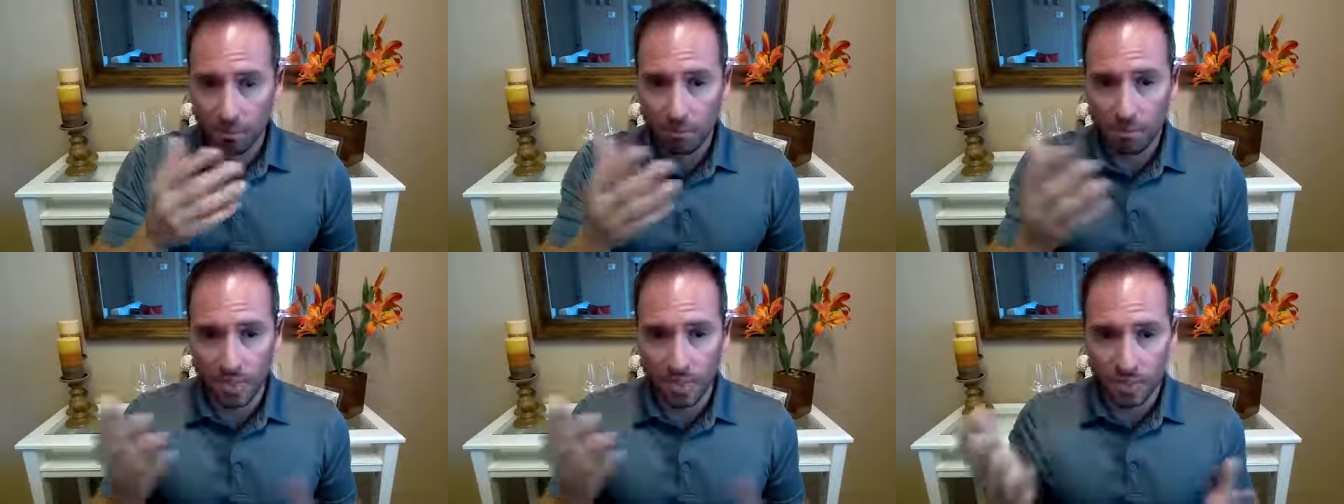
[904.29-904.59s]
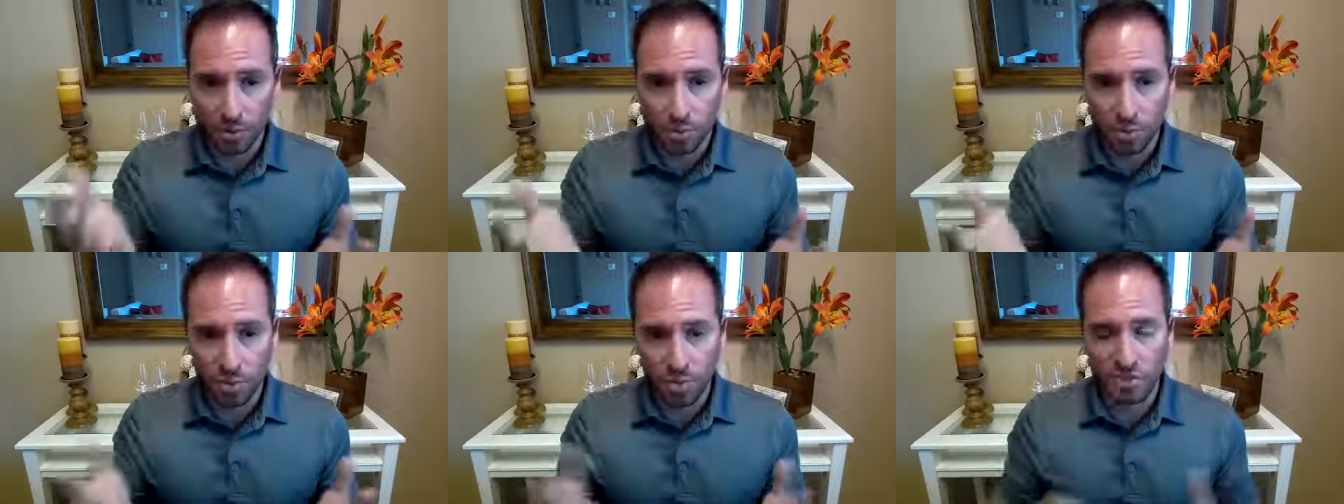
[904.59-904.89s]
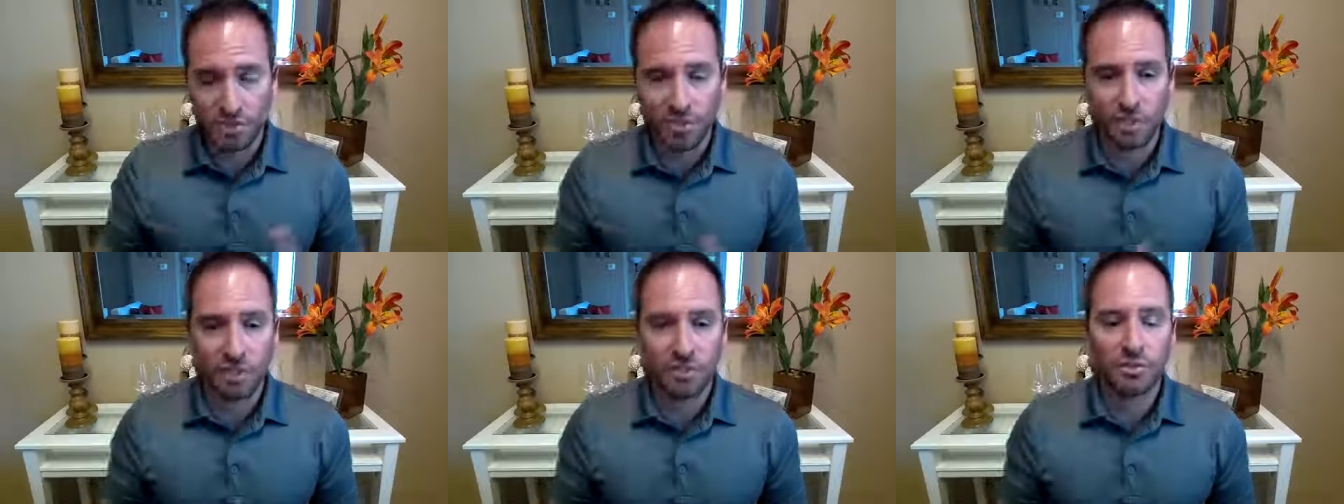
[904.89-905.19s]
But I
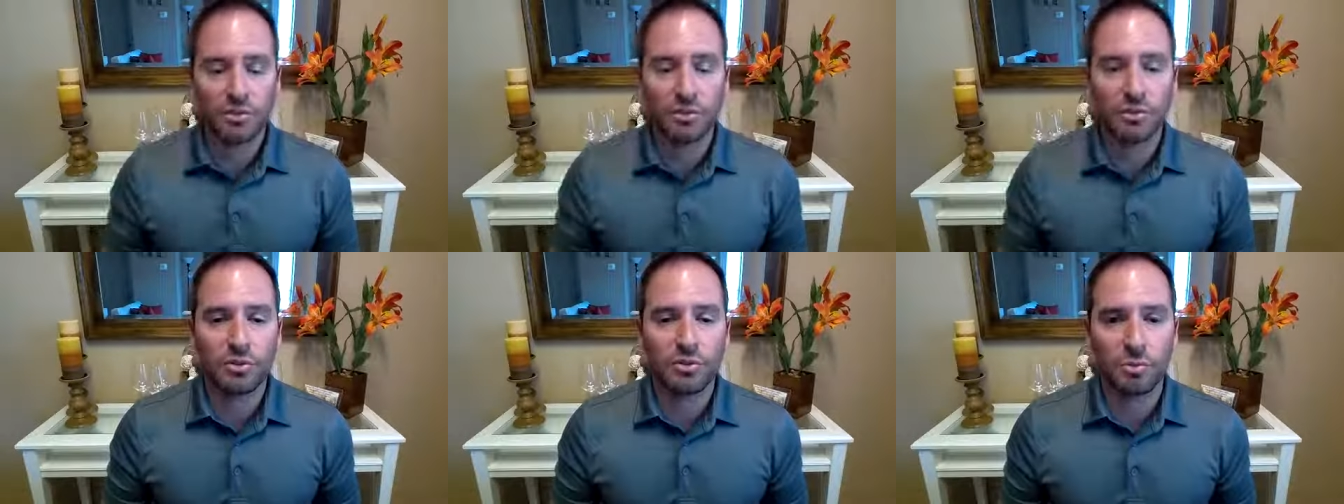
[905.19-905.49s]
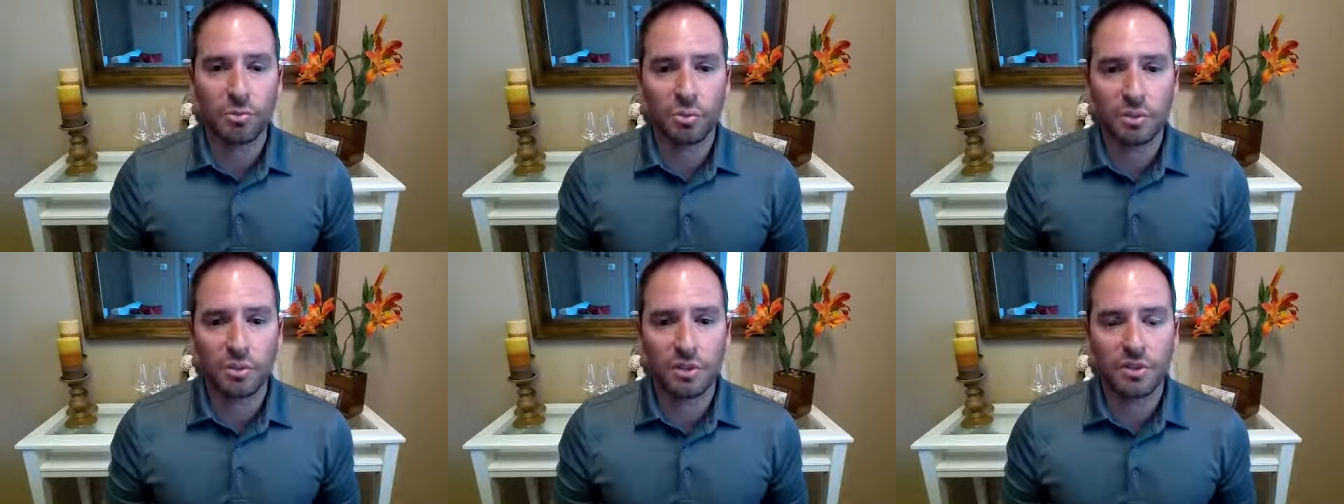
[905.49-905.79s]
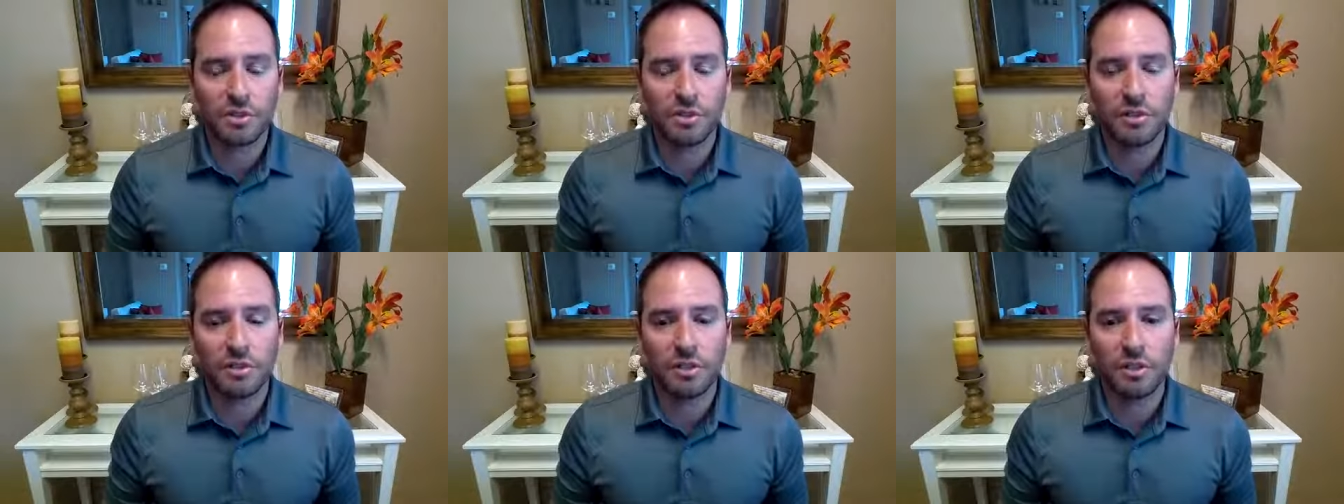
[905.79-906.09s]
appreciate your support,
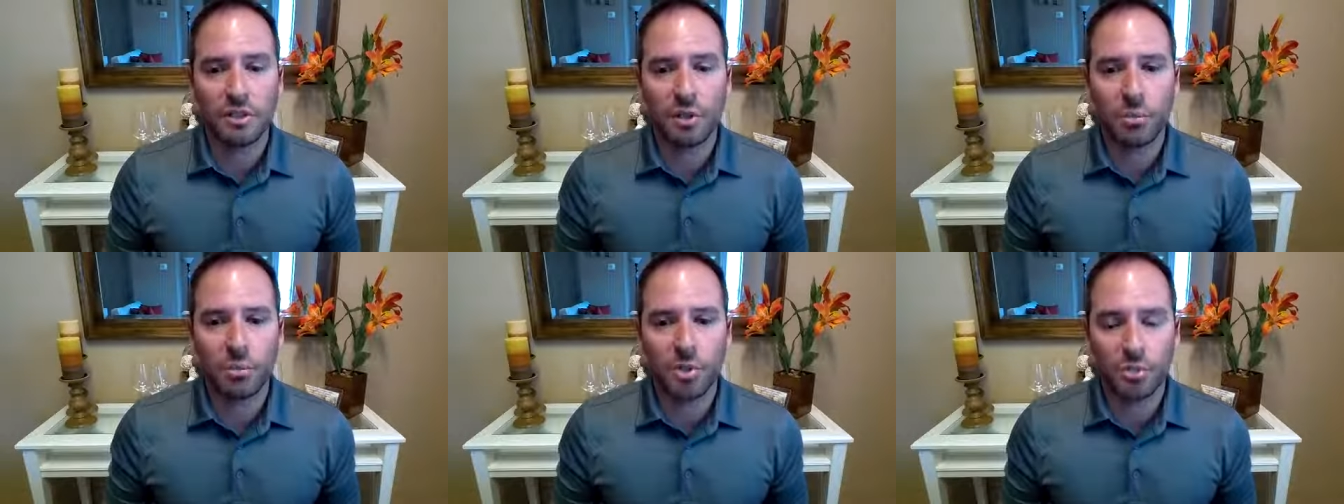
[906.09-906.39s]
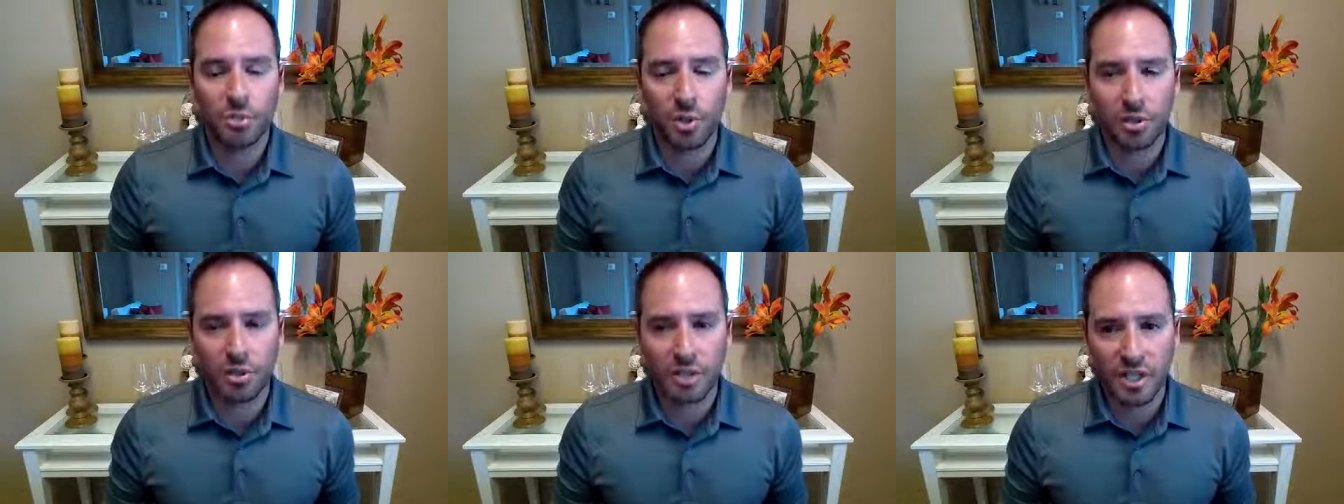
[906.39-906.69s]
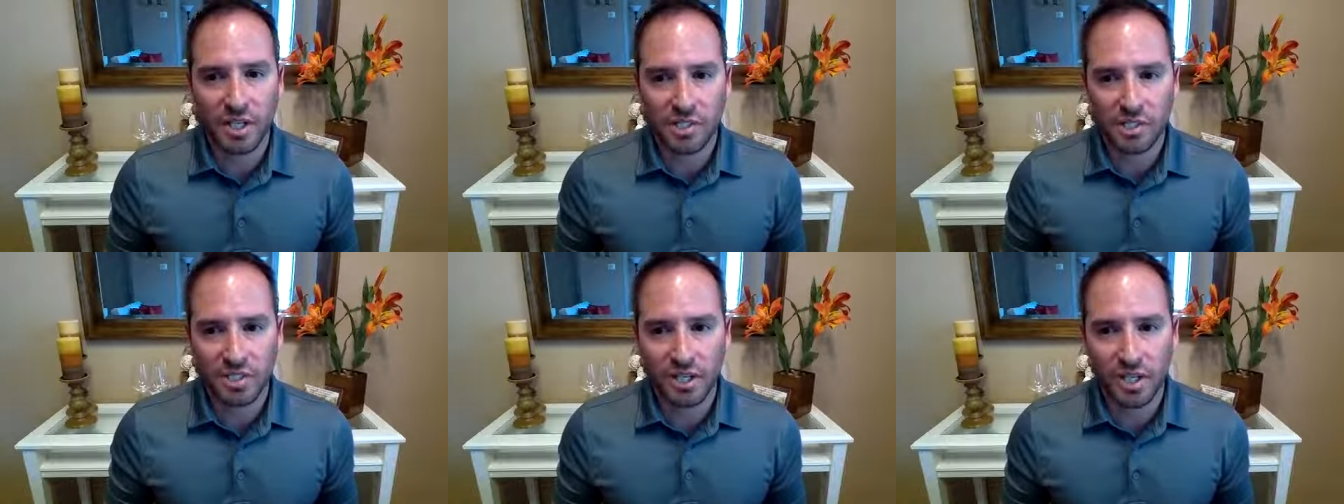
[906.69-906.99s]
and I'll be
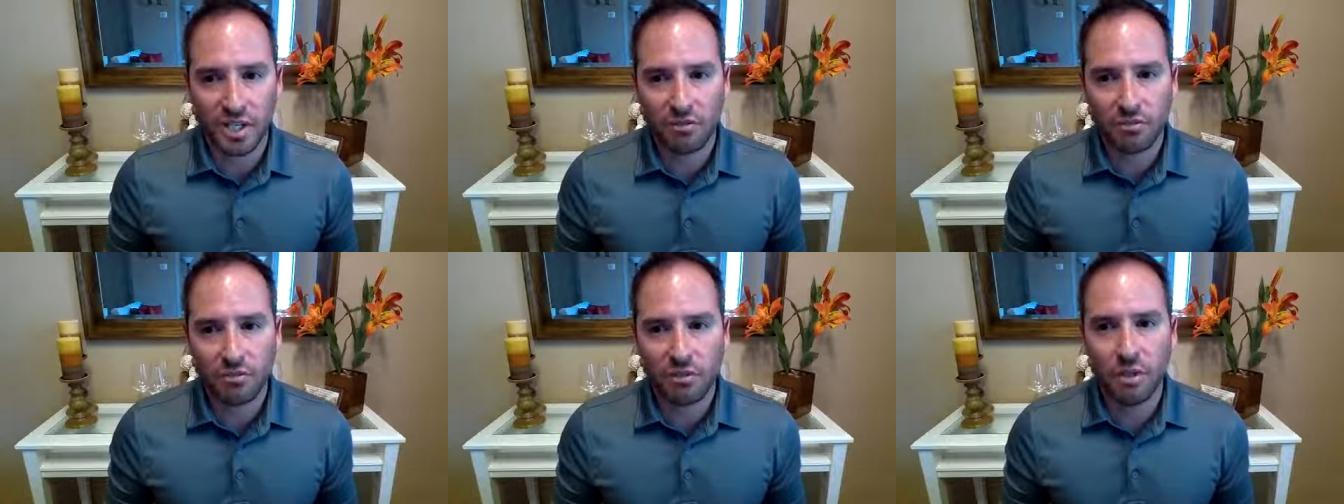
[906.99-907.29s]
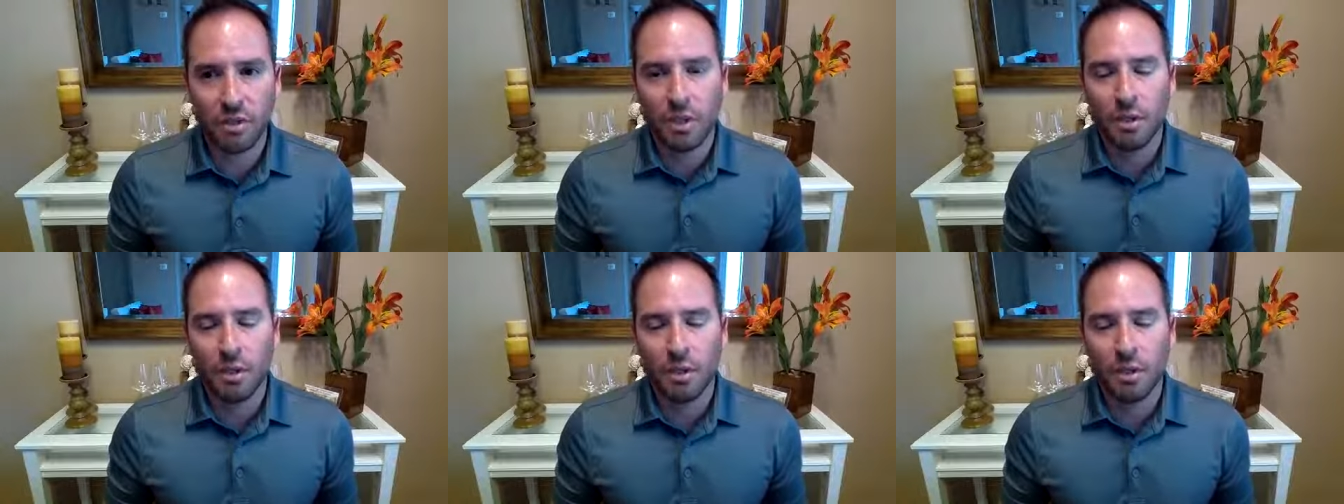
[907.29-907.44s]
broadcast live